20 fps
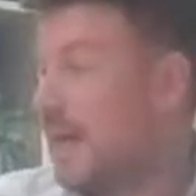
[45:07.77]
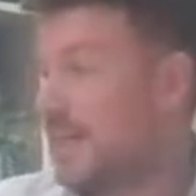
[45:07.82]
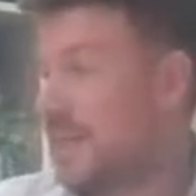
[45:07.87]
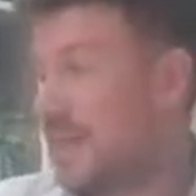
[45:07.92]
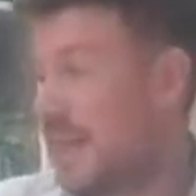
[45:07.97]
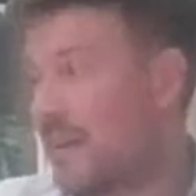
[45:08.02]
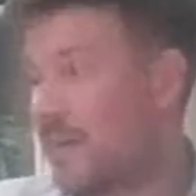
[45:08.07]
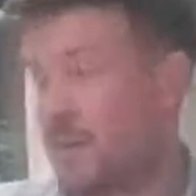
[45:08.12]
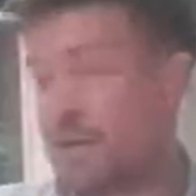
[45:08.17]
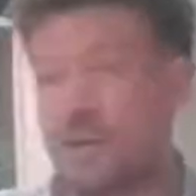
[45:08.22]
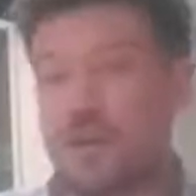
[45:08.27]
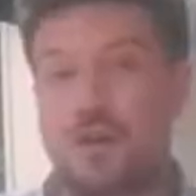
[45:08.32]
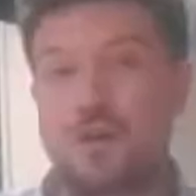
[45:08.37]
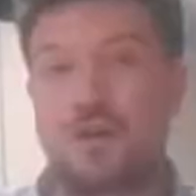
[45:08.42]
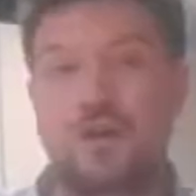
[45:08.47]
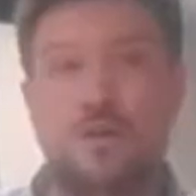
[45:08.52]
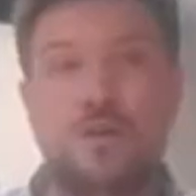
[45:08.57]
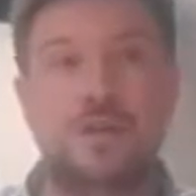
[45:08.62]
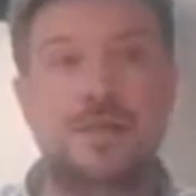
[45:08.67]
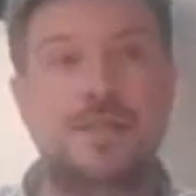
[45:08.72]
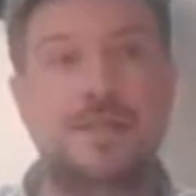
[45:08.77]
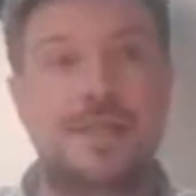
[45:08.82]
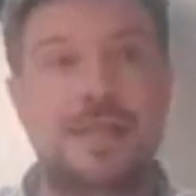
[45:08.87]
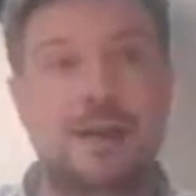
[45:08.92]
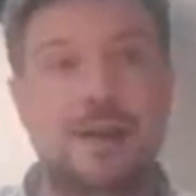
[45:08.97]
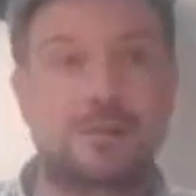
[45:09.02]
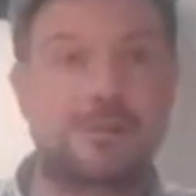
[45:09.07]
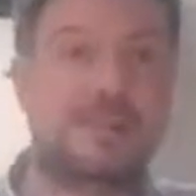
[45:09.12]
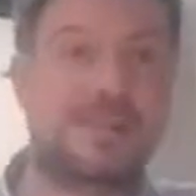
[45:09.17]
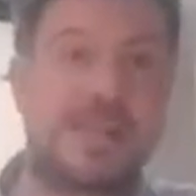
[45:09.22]
As I say, I've got your
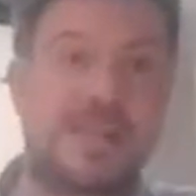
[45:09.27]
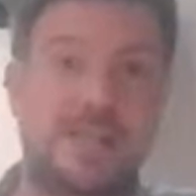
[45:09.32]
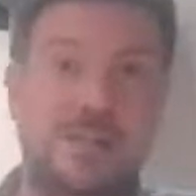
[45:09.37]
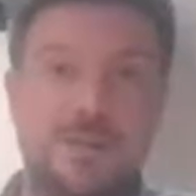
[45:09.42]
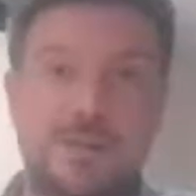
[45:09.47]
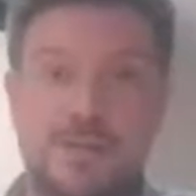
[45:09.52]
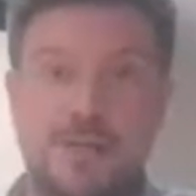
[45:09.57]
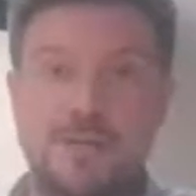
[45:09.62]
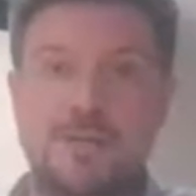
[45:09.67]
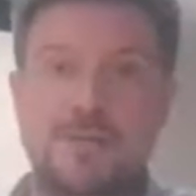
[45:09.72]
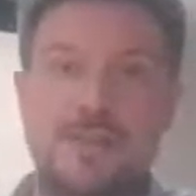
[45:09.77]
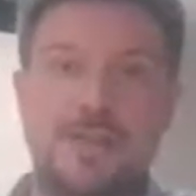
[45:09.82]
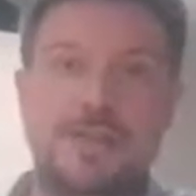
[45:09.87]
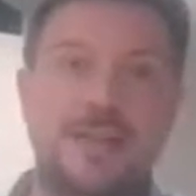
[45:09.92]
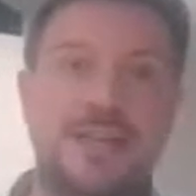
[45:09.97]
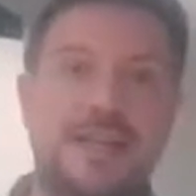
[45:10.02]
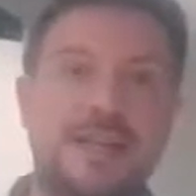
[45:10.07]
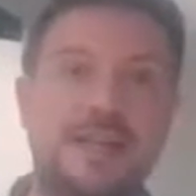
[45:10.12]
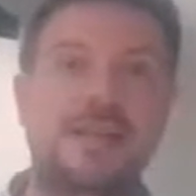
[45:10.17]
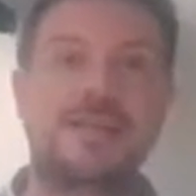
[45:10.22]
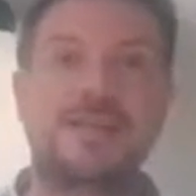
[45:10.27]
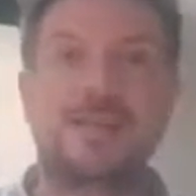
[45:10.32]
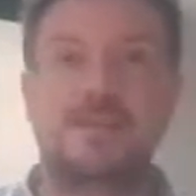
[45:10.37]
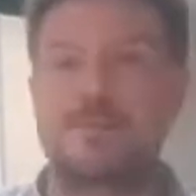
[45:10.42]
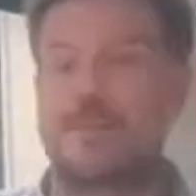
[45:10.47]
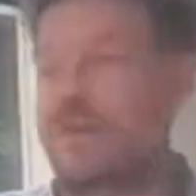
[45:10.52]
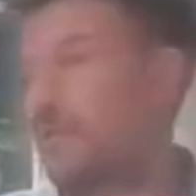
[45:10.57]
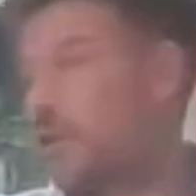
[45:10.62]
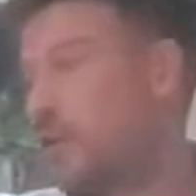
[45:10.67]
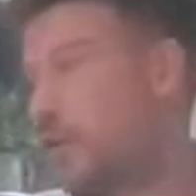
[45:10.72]
stay roast potatoes in for the date night.
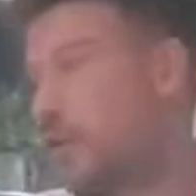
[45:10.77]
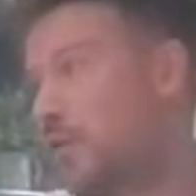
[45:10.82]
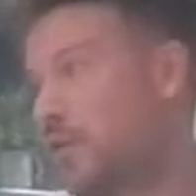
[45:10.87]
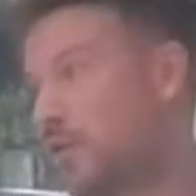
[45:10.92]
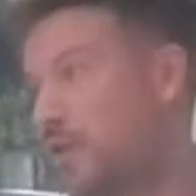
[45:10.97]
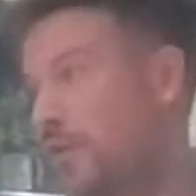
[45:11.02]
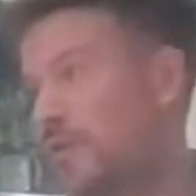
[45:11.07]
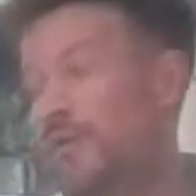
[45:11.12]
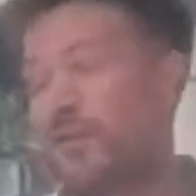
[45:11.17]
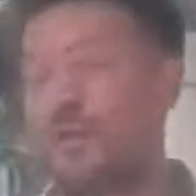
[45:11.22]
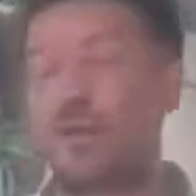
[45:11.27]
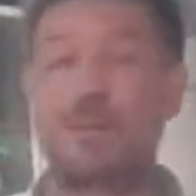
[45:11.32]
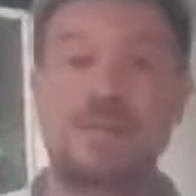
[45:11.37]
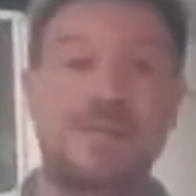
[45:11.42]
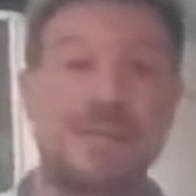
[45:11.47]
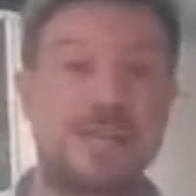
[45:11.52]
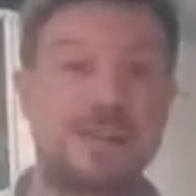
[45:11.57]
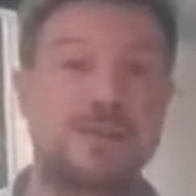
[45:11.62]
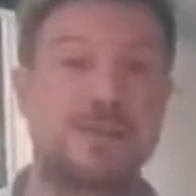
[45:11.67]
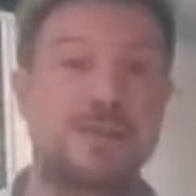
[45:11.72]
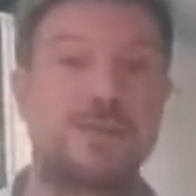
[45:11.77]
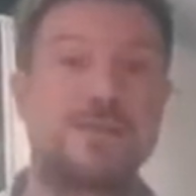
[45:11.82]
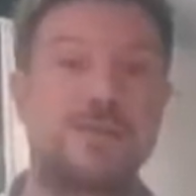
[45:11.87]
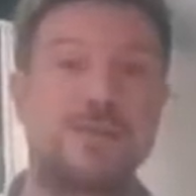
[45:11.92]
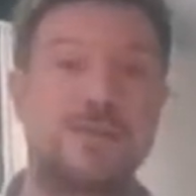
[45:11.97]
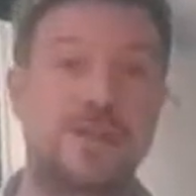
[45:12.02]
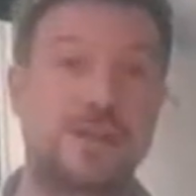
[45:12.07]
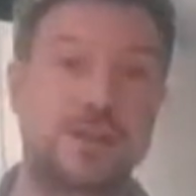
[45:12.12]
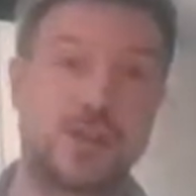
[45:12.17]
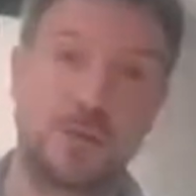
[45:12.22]
I've got your fondant potatoes in
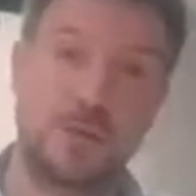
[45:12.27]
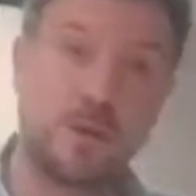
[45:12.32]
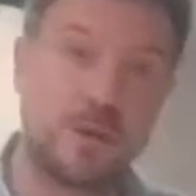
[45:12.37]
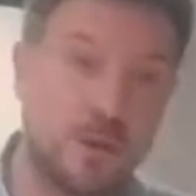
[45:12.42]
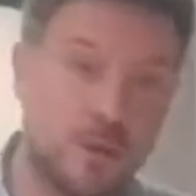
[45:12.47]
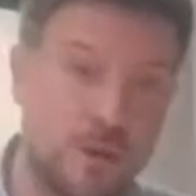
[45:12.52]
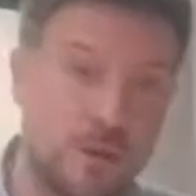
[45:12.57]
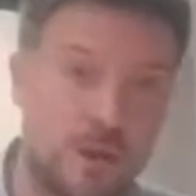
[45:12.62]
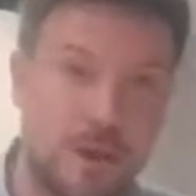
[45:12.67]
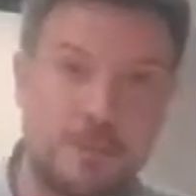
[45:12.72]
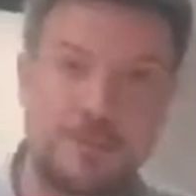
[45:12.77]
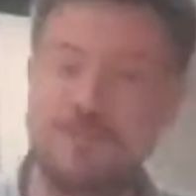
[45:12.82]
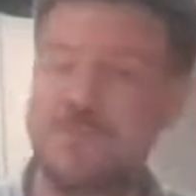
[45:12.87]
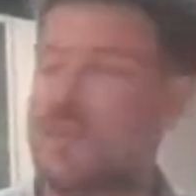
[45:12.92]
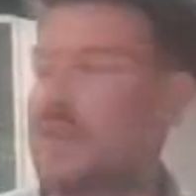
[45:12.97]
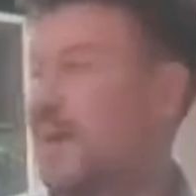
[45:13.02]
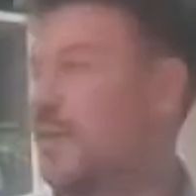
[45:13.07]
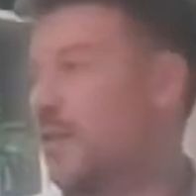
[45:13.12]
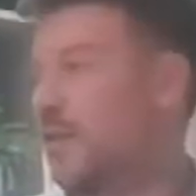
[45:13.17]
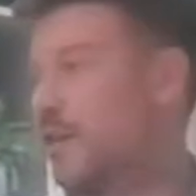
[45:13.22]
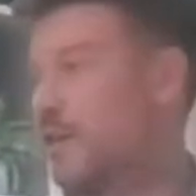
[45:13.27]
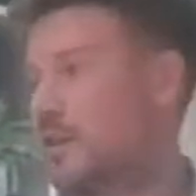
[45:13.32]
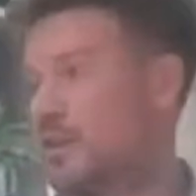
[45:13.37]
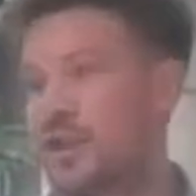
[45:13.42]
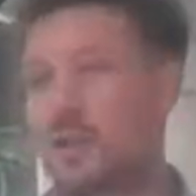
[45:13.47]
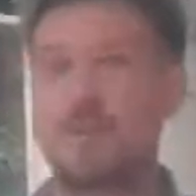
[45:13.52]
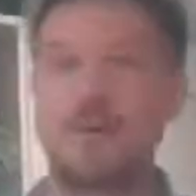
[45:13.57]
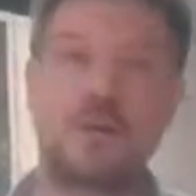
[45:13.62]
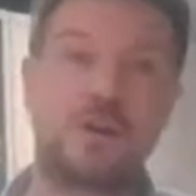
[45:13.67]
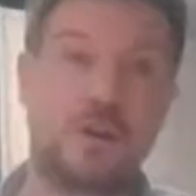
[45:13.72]
for the tomahawk. I've got your
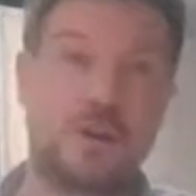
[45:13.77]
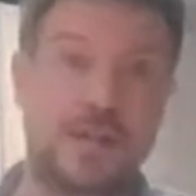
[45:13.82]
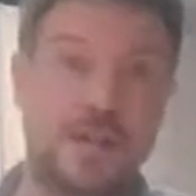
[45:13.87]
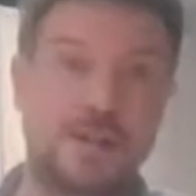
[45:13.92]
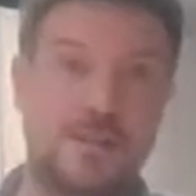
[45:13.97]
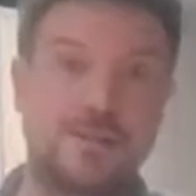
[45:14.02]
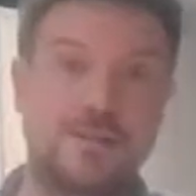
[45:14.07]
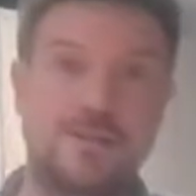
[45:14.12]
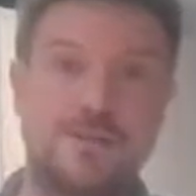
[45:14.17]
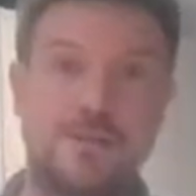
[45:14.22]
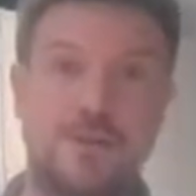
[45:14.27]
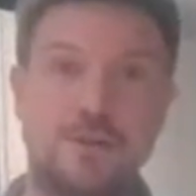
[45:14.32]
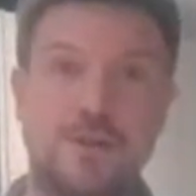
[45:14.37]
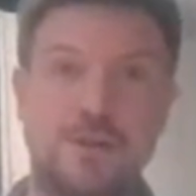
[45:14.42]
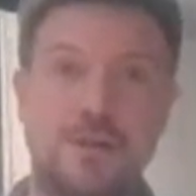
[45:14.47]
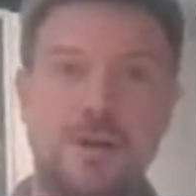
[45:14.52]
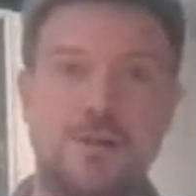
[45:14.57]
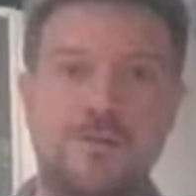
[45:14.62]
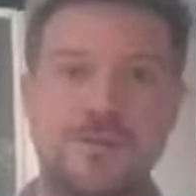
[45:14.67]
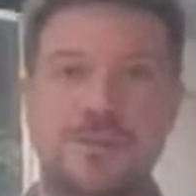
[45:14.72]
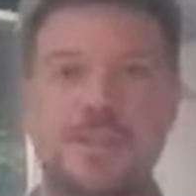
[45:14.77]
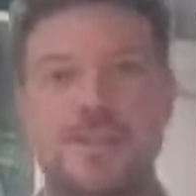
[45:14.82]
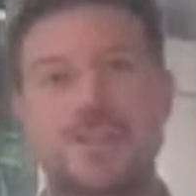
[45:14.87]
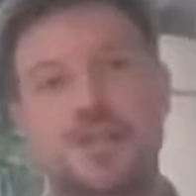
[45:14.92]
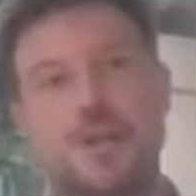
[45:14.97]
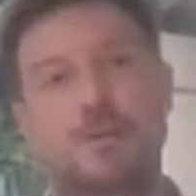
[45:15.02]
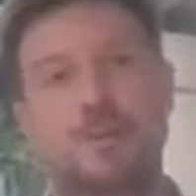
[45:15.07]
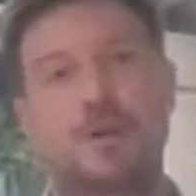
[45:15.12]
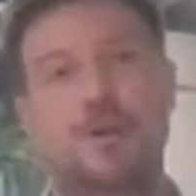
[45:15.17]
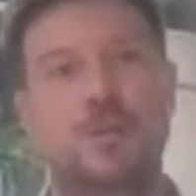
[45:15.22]
tomahawk in for, obviously,
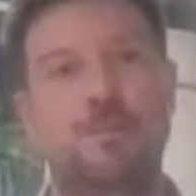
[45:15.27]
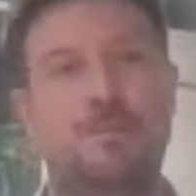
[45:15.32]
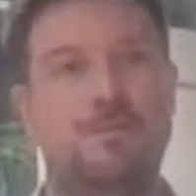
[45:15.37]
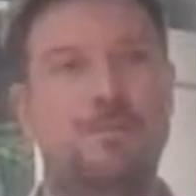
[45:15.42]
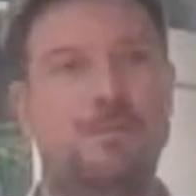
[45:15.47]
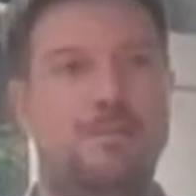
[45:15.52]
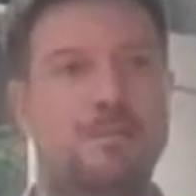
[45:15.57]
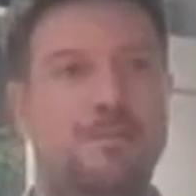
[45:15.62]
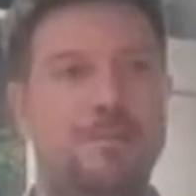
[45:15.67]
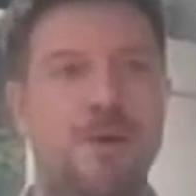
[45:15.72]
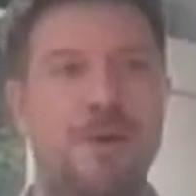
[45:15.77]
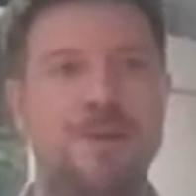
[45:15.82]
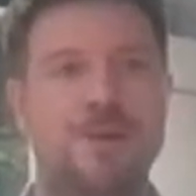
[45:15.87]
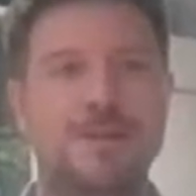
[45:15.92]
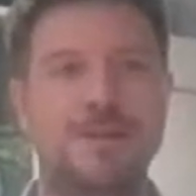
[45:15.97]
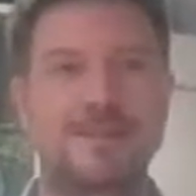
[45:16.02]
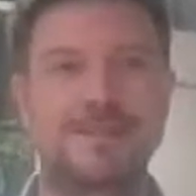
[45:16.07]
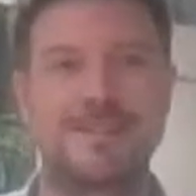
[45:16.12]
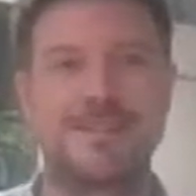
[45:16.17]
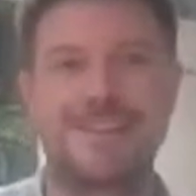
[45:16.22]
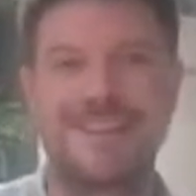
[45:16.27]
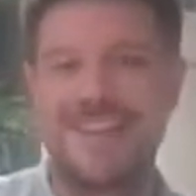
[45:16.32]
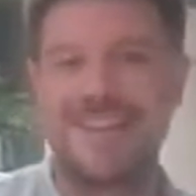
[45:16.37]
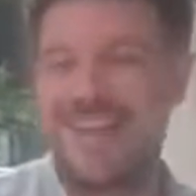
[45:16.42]
your tomahawk box.